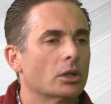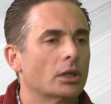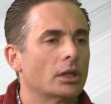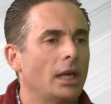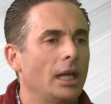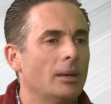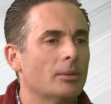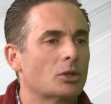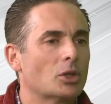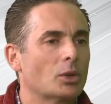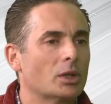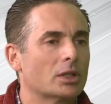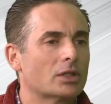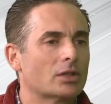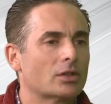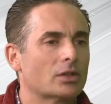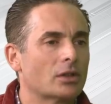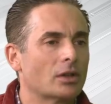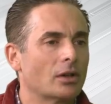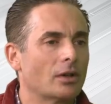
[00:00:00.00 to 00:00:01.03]
It came to
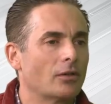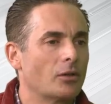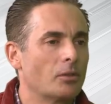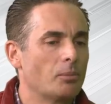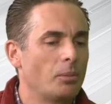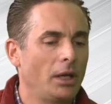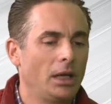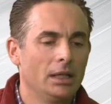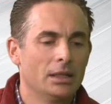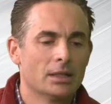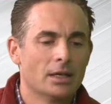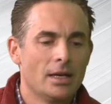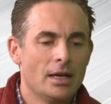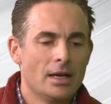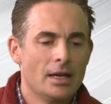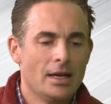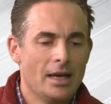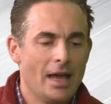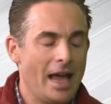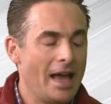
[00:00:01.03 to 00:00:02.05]
us uh, from Pete,
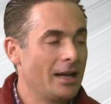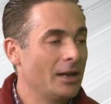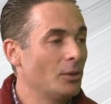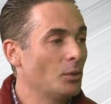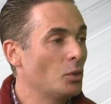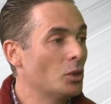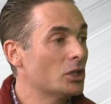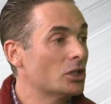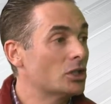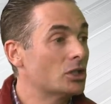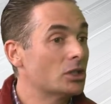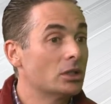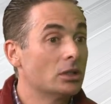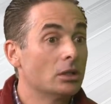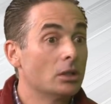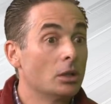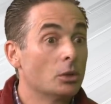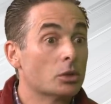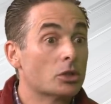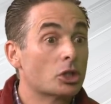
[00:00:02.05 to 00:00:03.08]
and it was
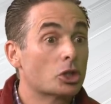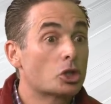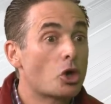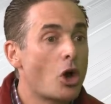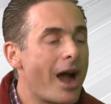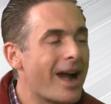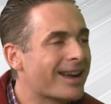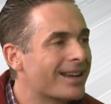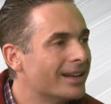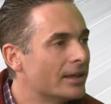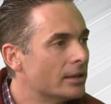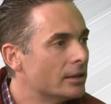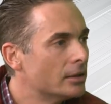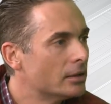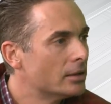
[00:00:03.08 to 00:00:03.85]
it was a truck.